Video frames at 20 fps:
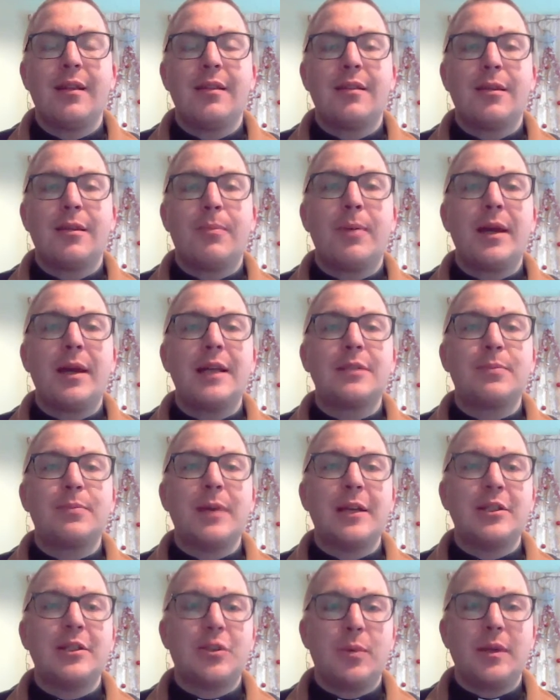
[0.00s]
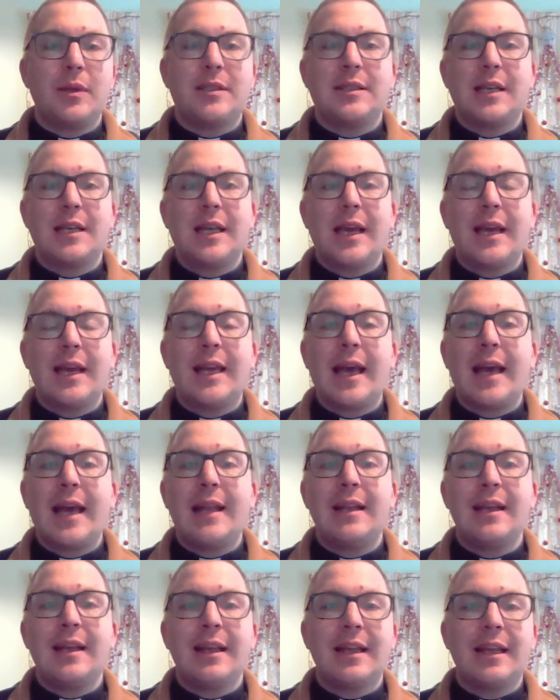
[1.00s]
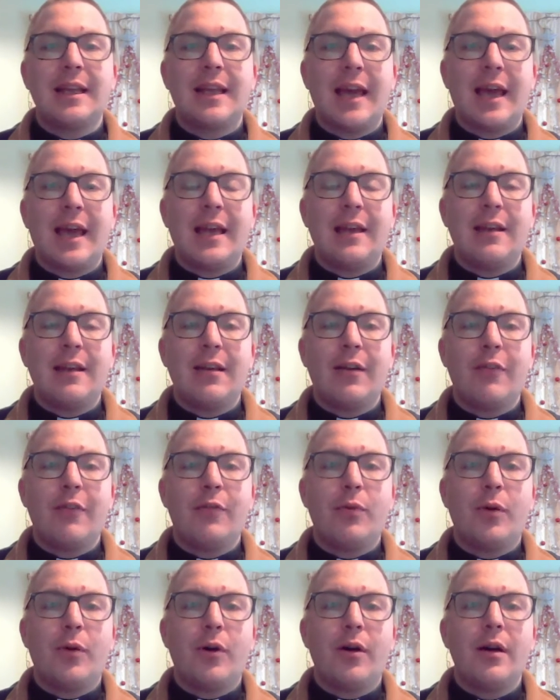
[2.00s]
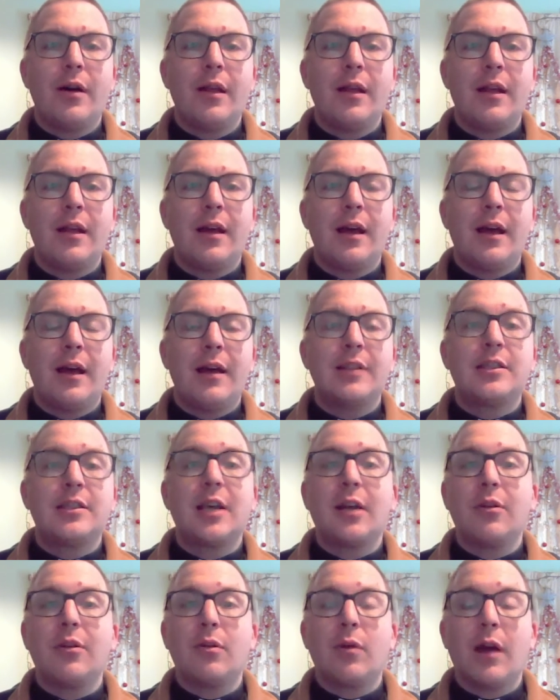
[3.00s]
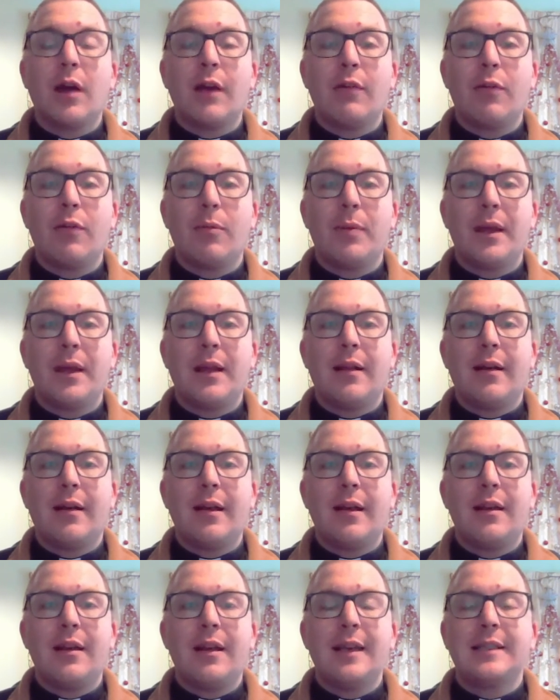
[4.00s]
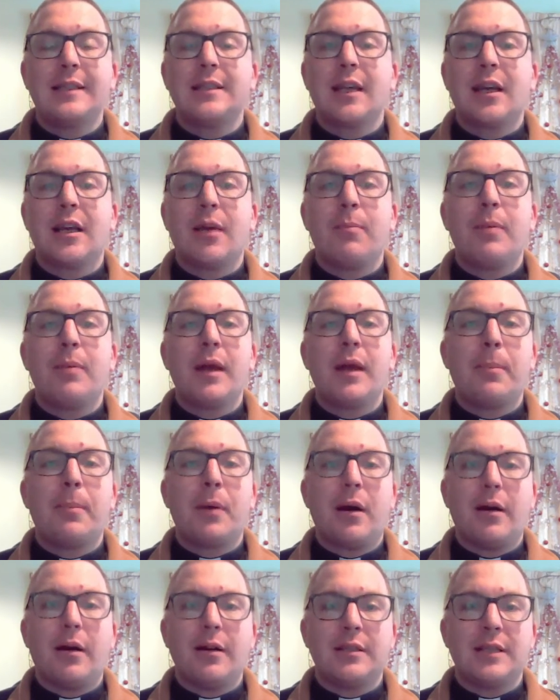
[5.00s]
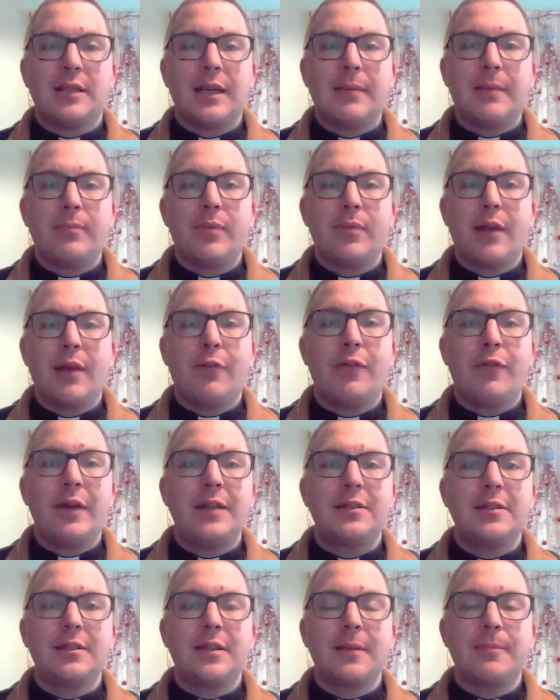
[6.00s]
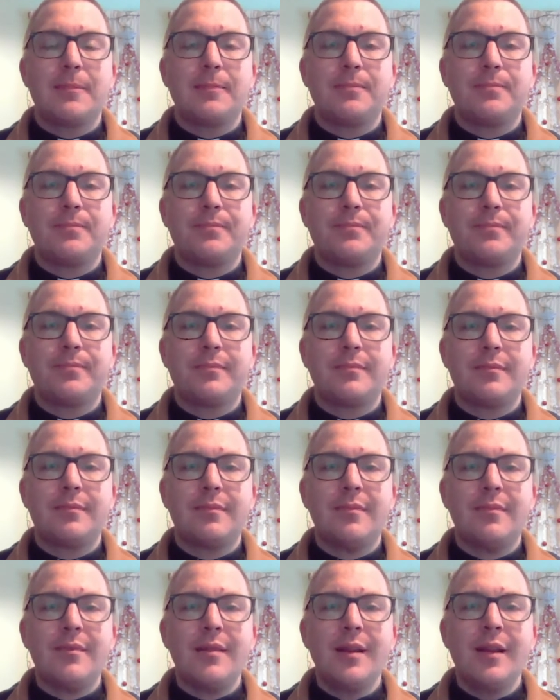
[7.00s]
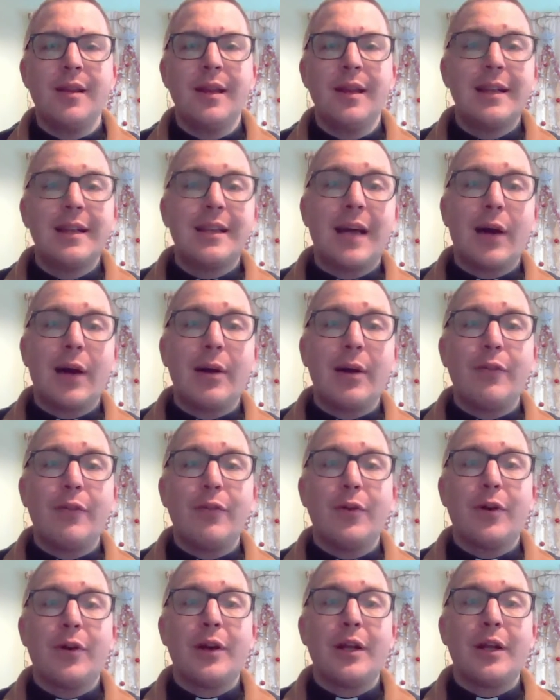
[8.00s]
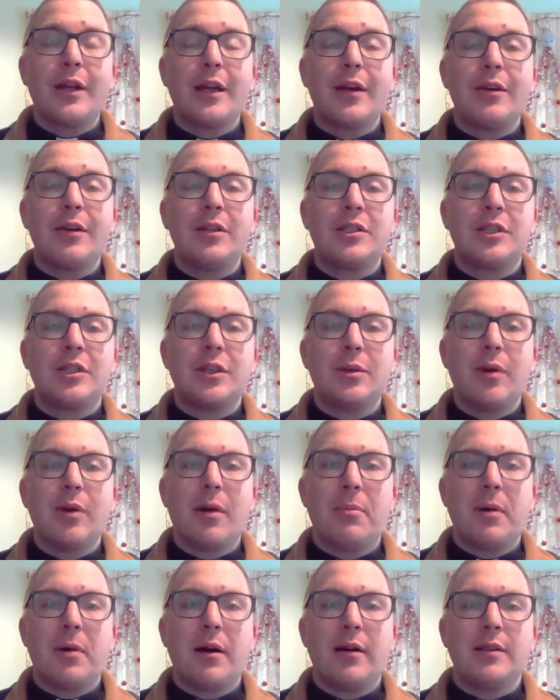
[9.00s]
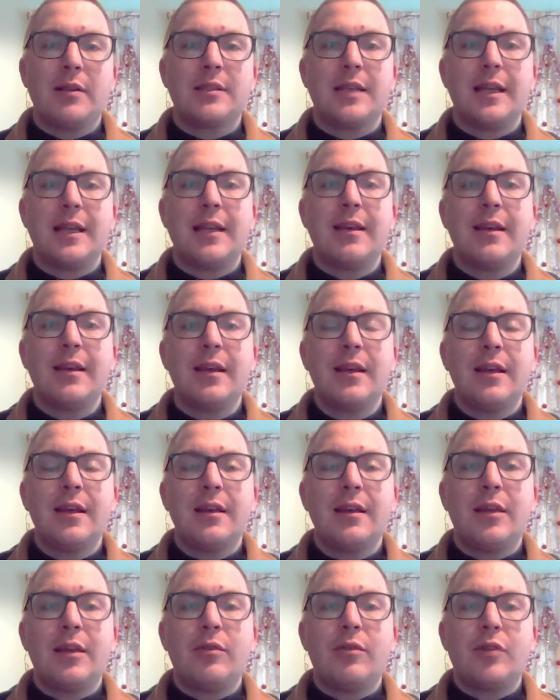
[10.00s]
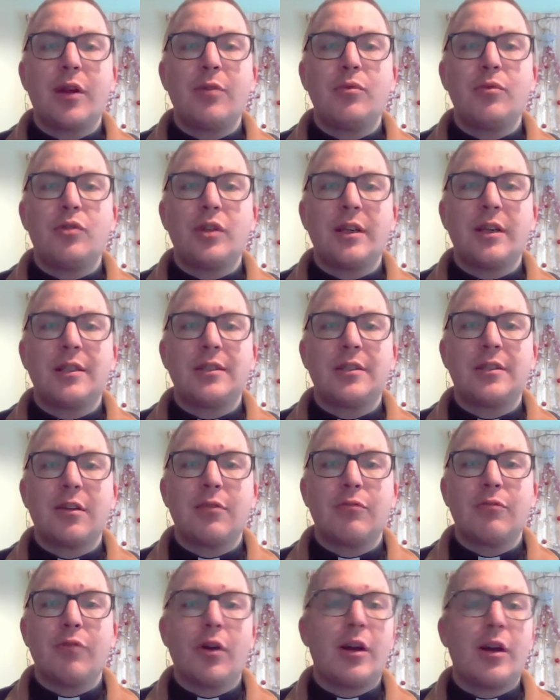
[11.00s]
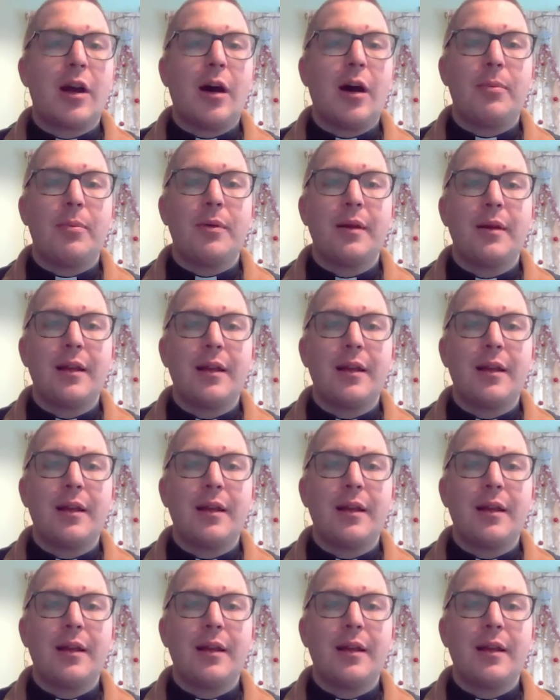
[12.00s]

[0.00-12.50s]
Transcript: The biggest picture we see again and again of what eternal life will be like is like a big party, a feast. Now, if you're going to go to a party, you don't just rock up